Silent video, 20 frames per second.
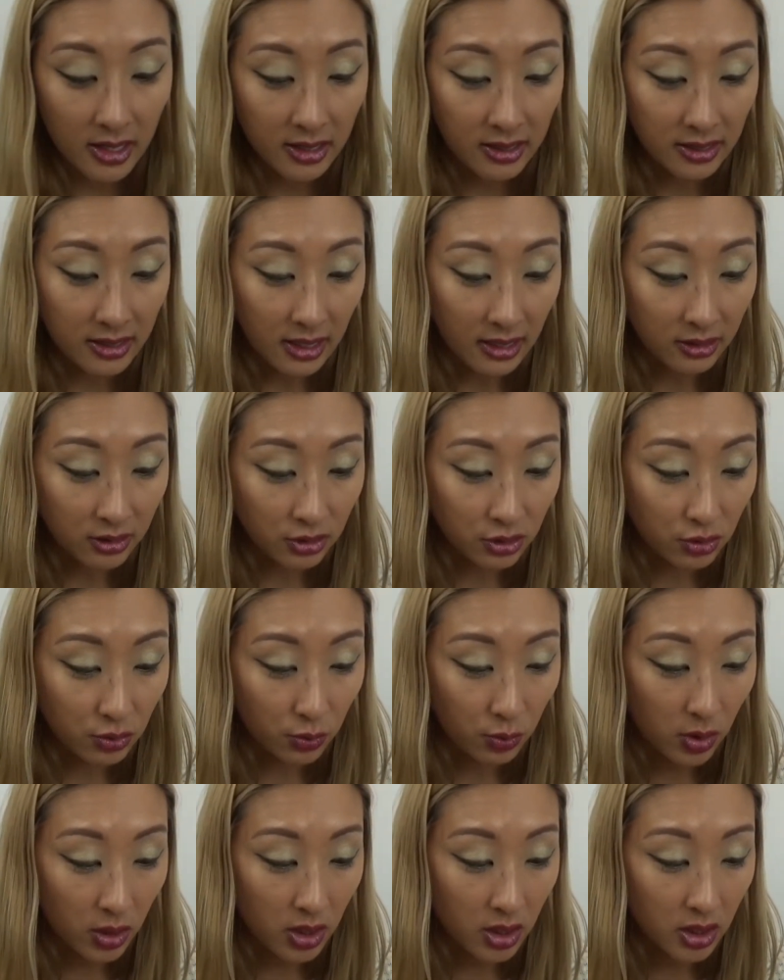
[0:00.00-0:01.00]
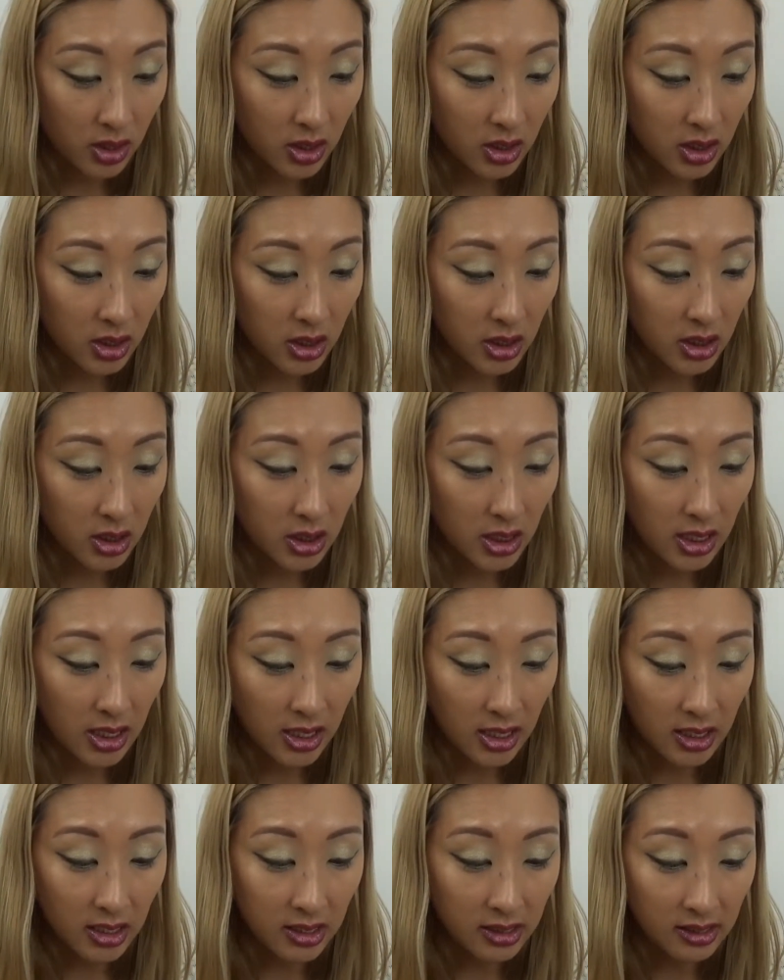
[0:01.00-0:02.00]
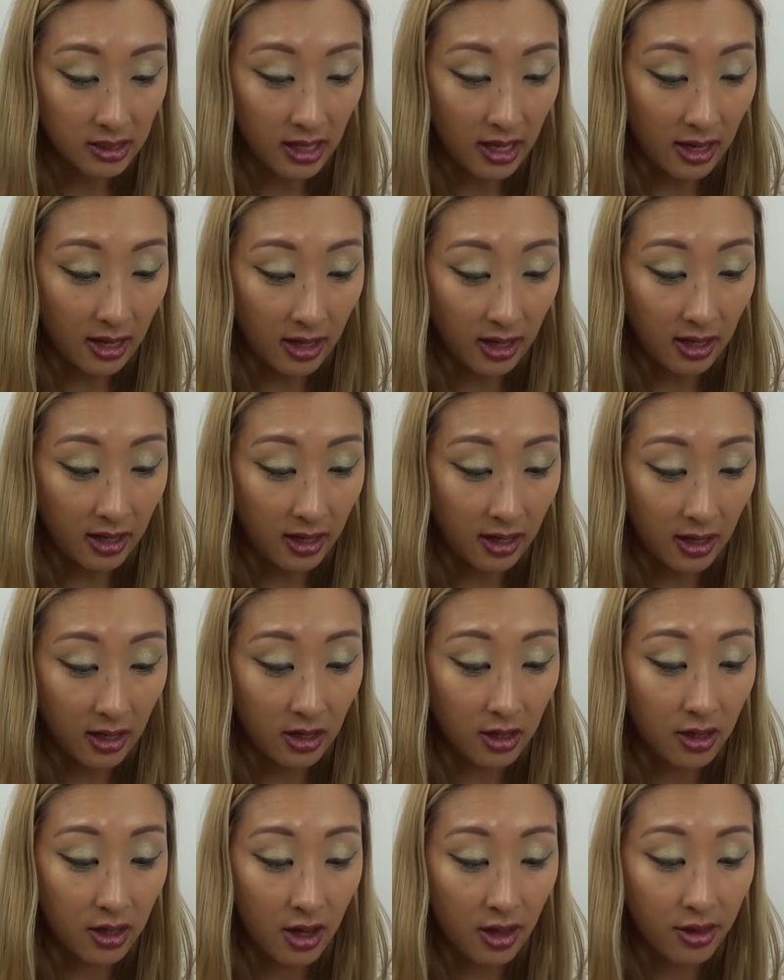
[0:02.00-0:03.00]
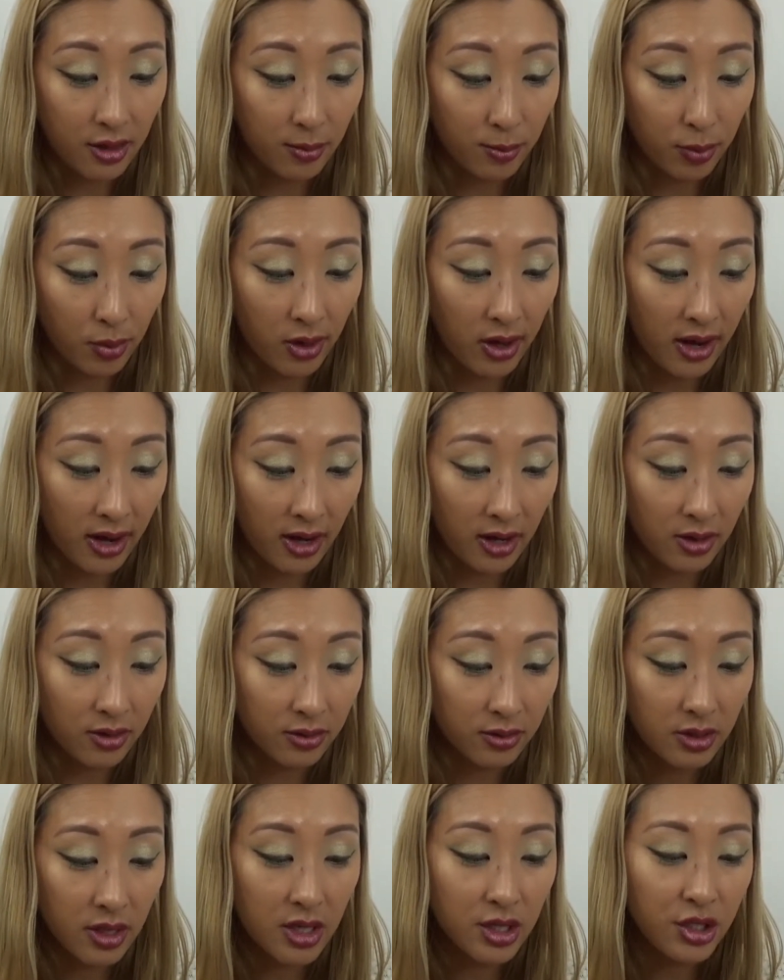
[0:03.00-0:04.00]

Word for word: Next one is a, another brown.